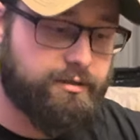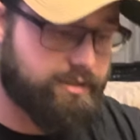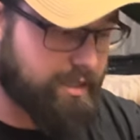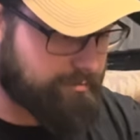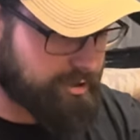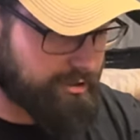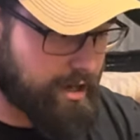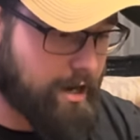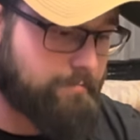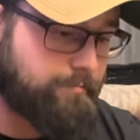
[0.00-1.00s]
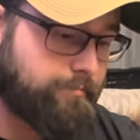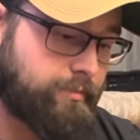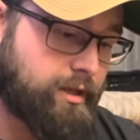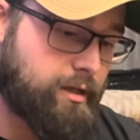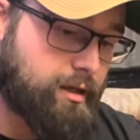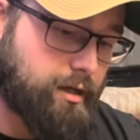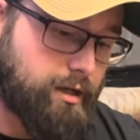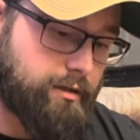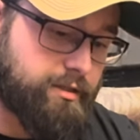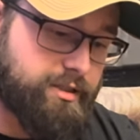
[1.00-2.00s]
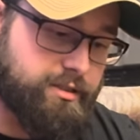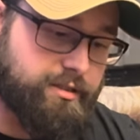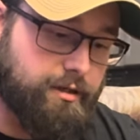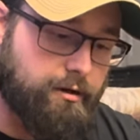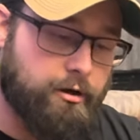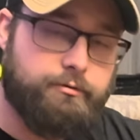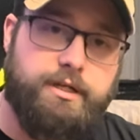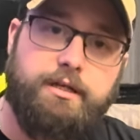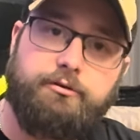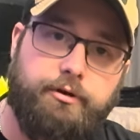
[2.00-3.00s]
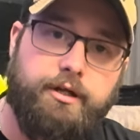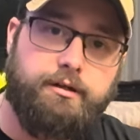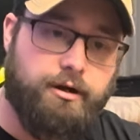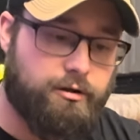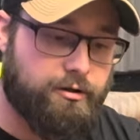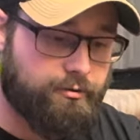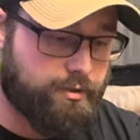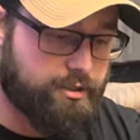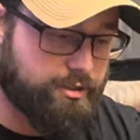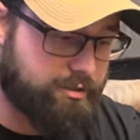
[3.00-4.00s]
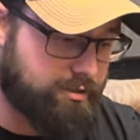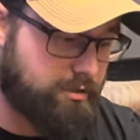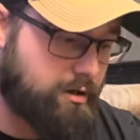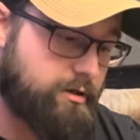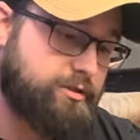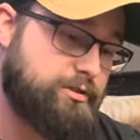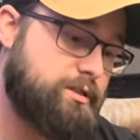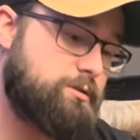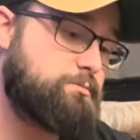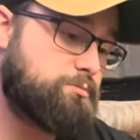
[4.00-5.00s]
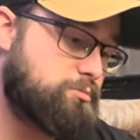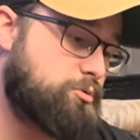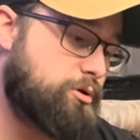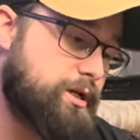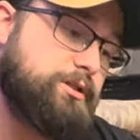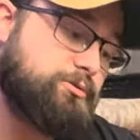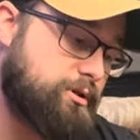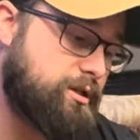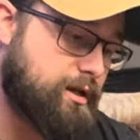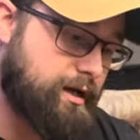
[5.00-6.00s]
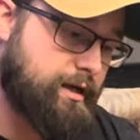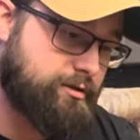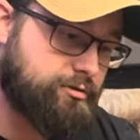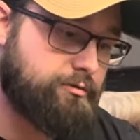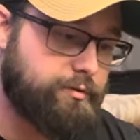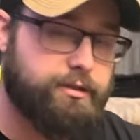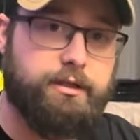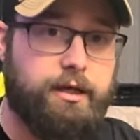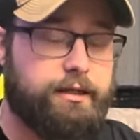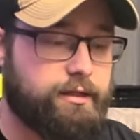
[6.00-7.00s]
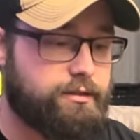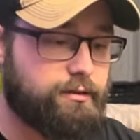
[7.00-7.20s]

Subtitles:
same strap. This is their OD green color, which is honestly pretty sweet. I actually really like this a